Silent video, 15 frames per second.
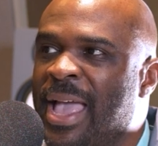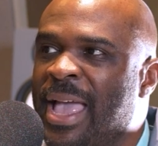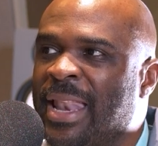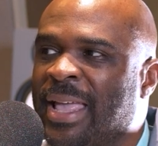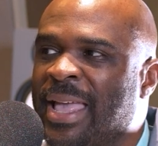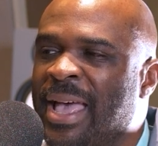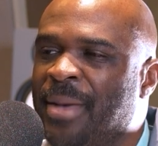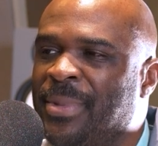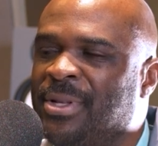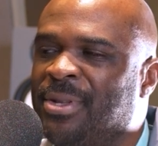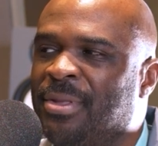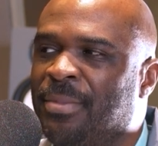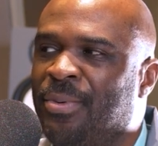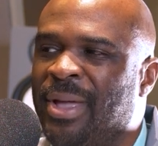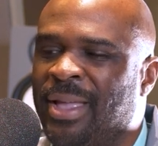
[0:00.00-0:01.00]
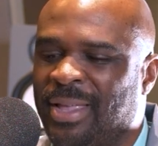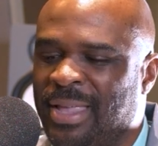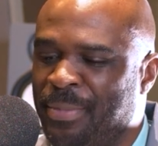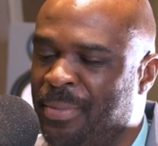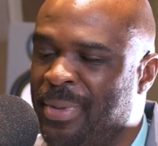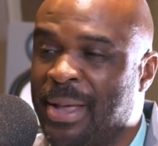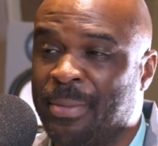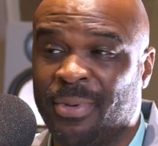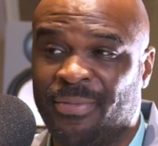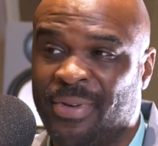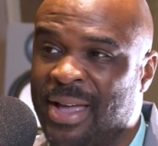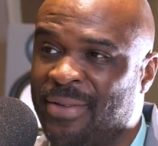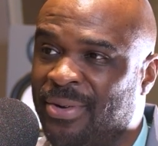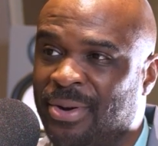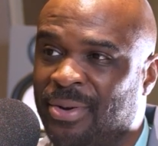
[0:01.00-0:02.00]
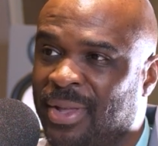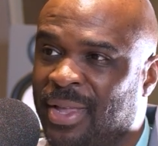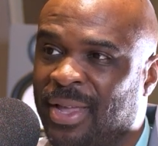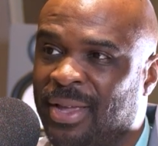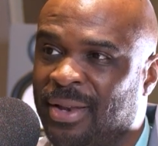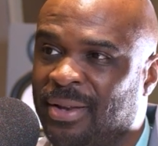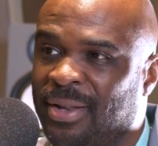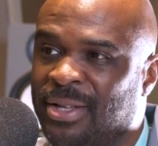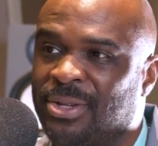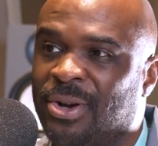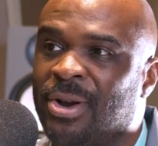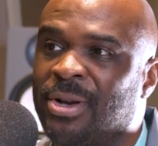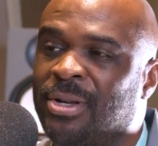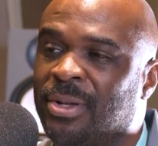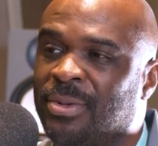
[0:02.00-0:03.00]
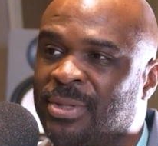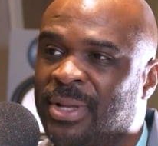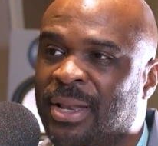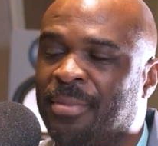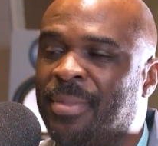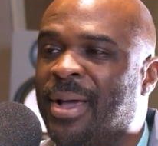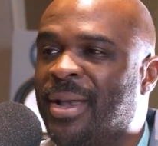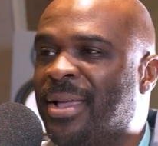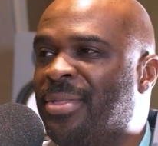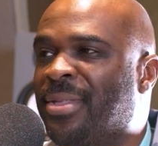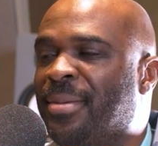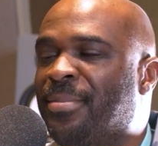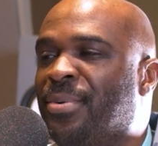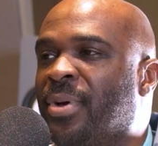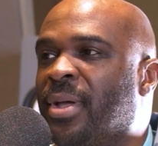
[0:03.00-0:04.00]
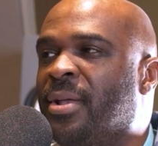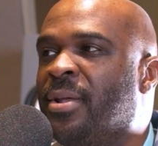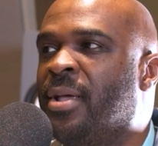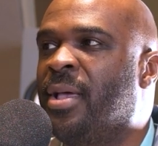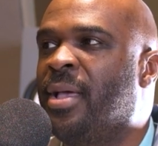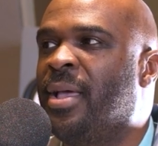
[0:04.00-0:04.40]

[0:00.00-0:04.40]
And it got me to the point, keep in mind, I'm a five year old kid. It's hard to lose anybody at that point.